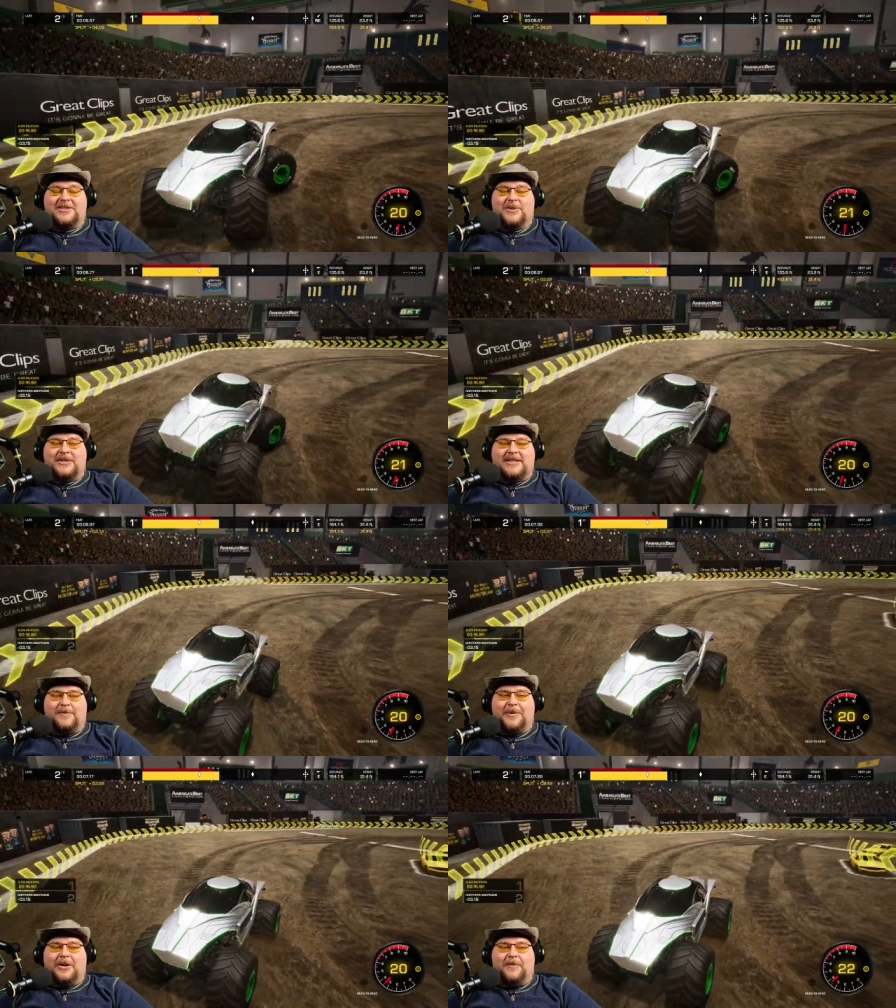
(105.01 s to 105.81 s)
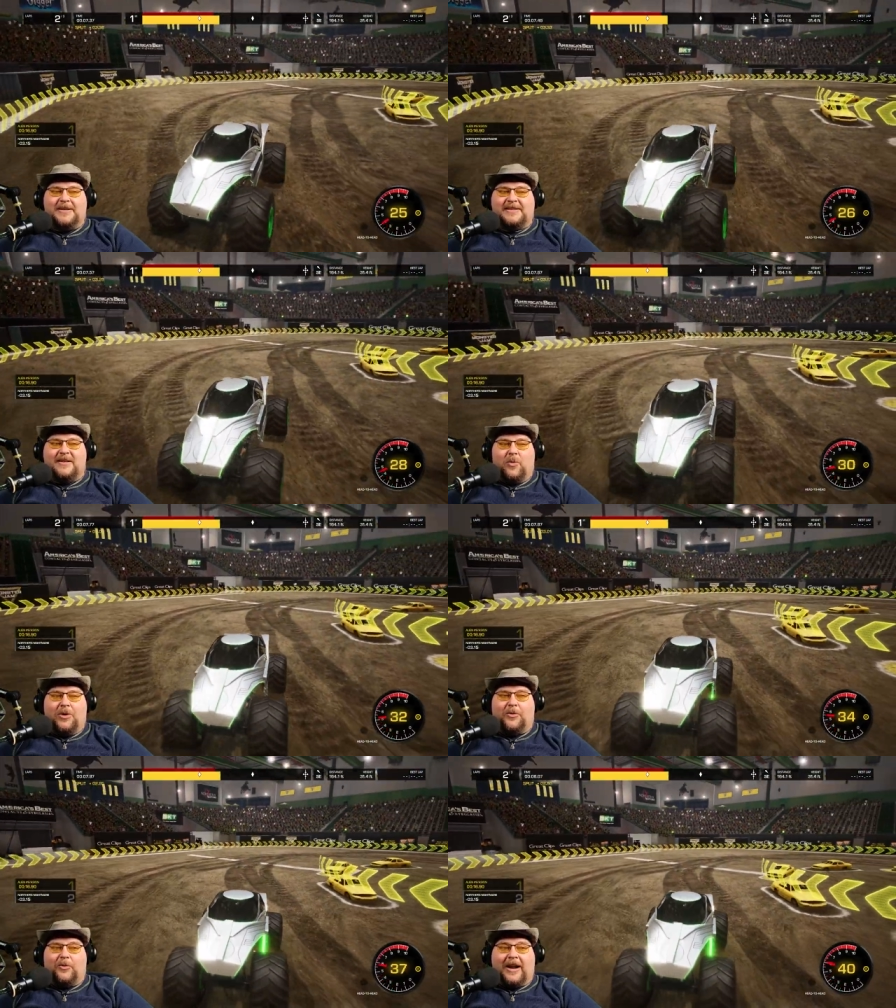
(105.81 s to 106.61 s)
So it does appear to be
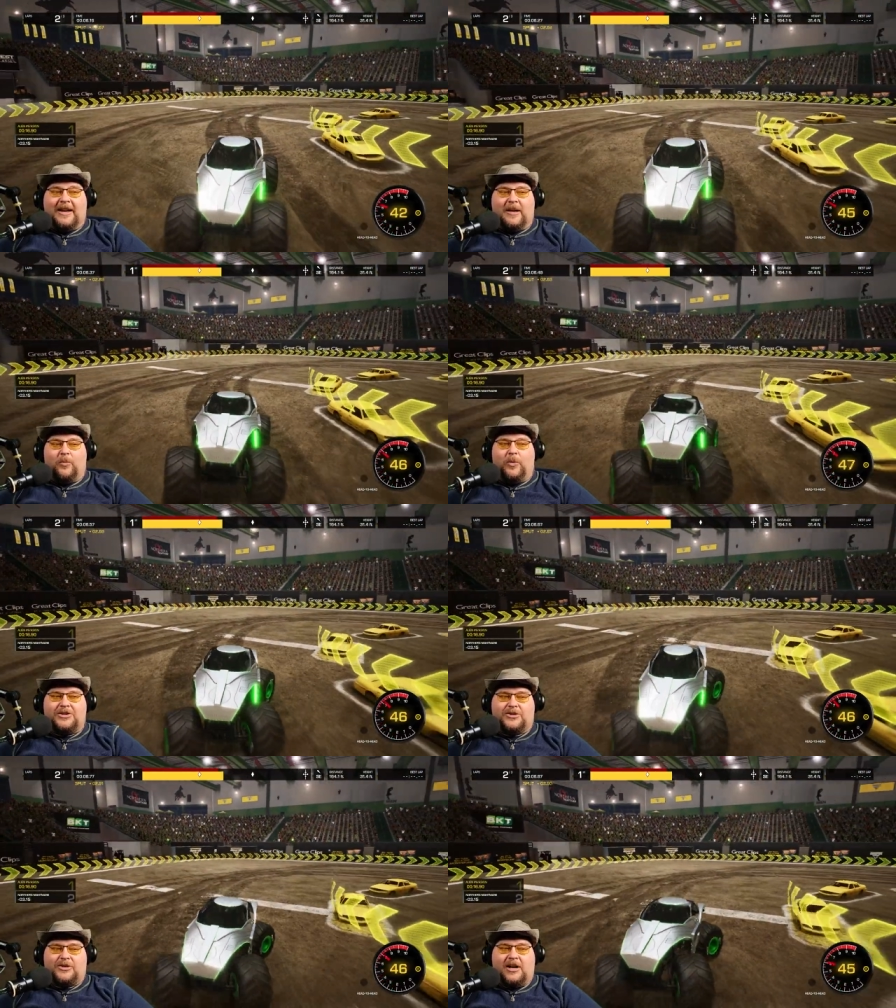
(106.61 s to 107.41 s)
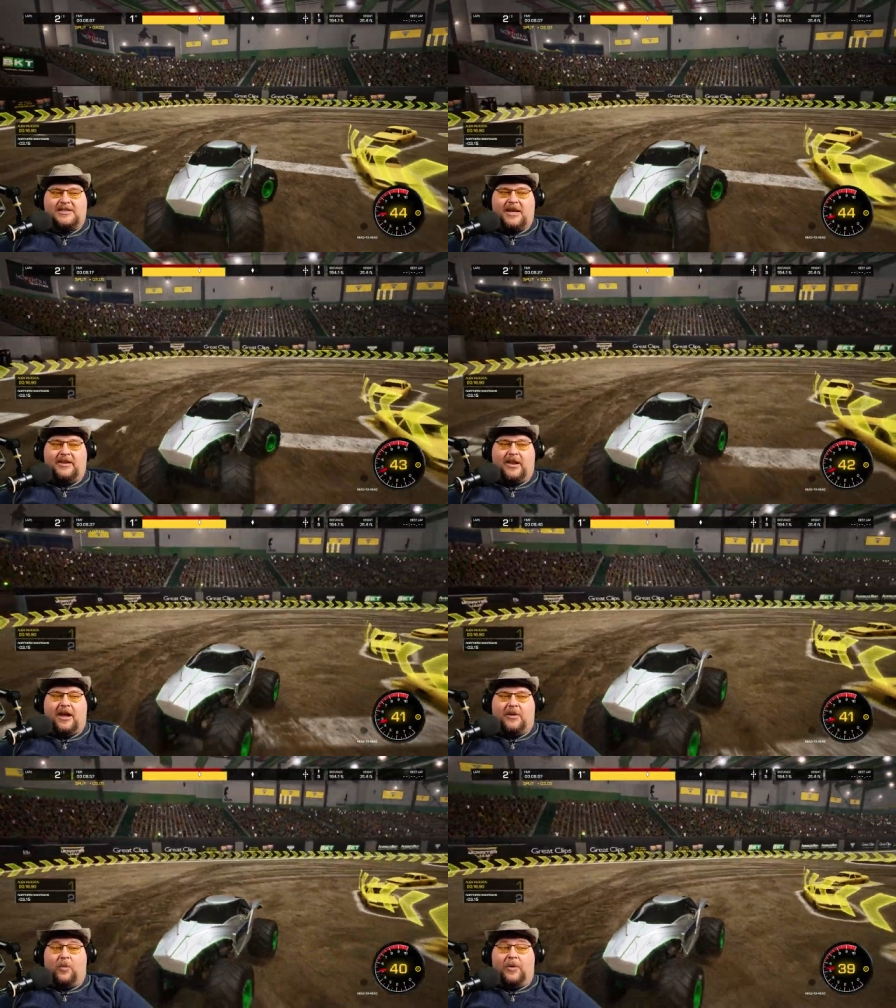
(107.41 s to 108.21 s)
somewhat random which trucks
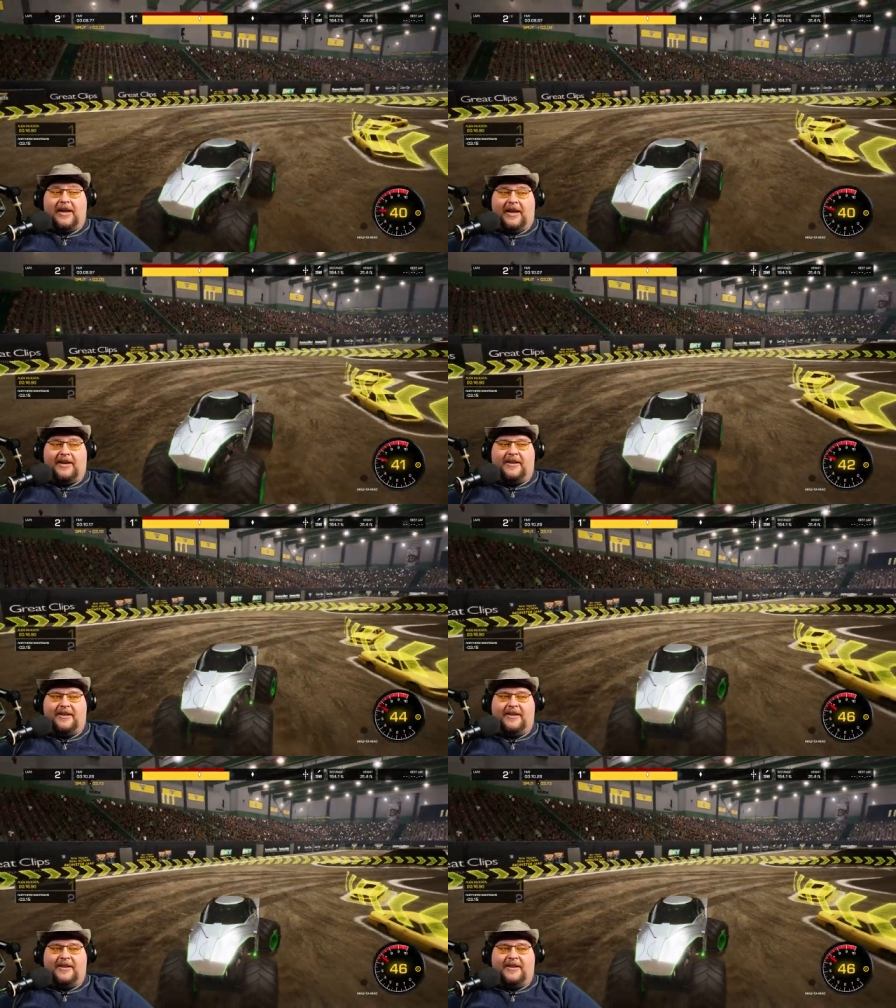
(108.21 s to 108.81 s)
unlock when.